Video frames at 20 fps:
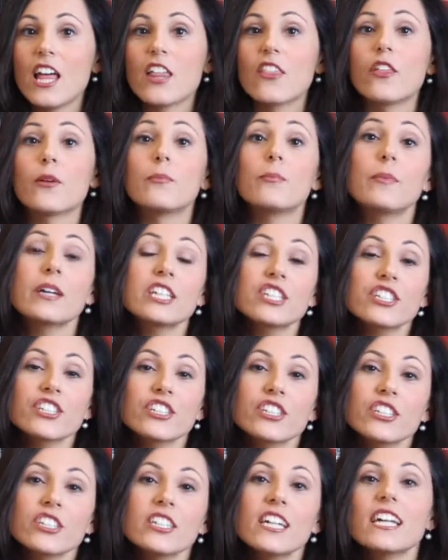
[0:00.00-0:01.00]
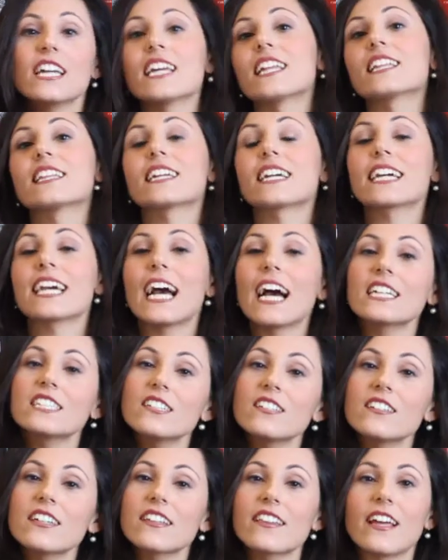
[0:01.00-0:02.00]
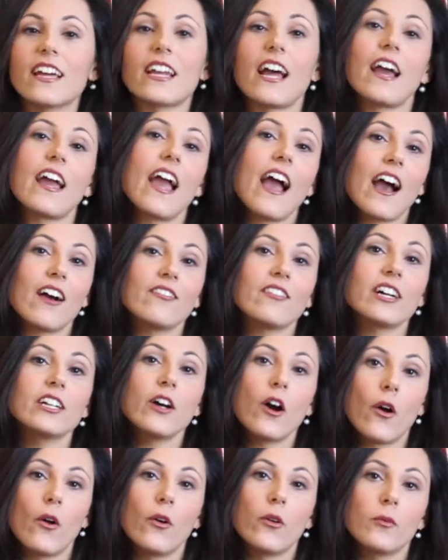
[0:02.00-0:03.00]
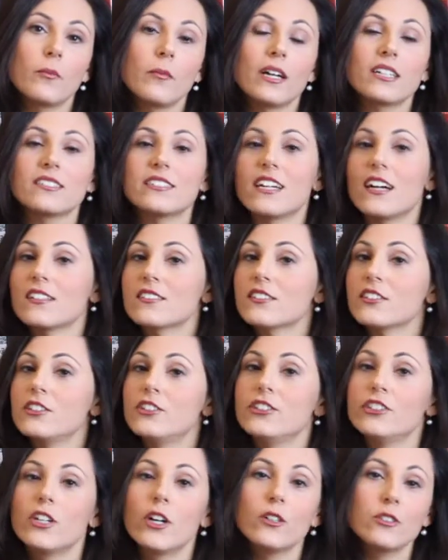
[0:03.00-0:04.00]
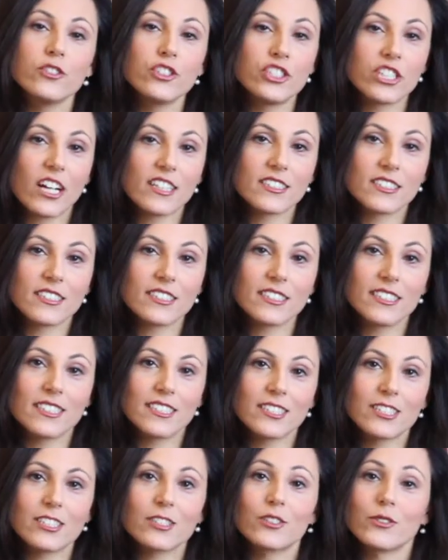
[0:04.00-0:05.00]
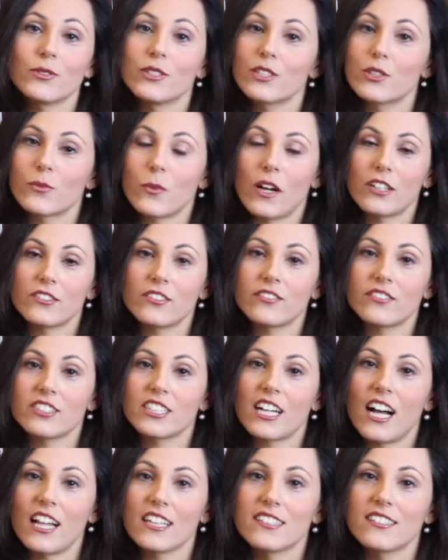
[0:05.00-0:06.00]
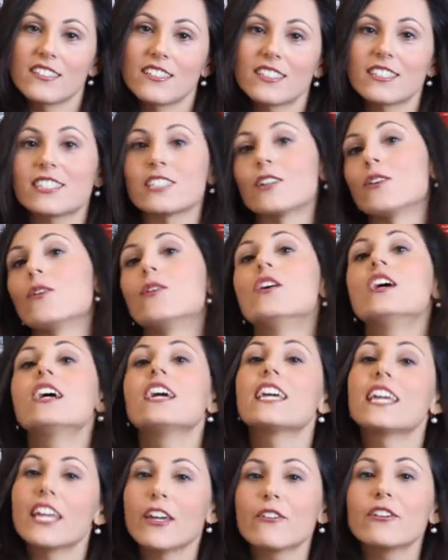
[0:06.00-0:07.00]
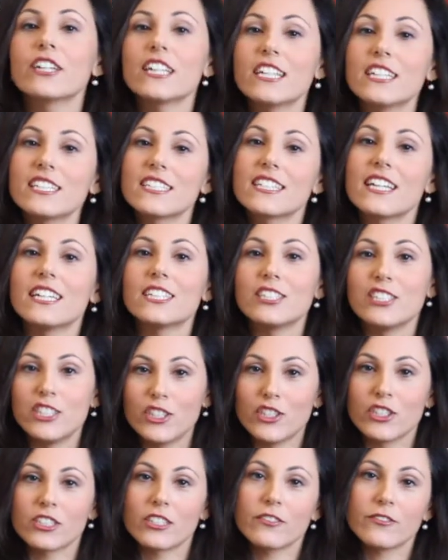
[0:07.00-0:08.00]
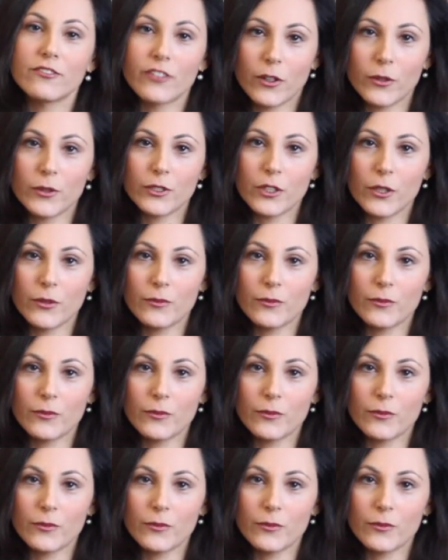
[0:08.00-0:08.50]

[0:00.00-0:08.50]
The picture in the catalog that I have at home does no justice to its wonderful colors, so here it is, a digital photo.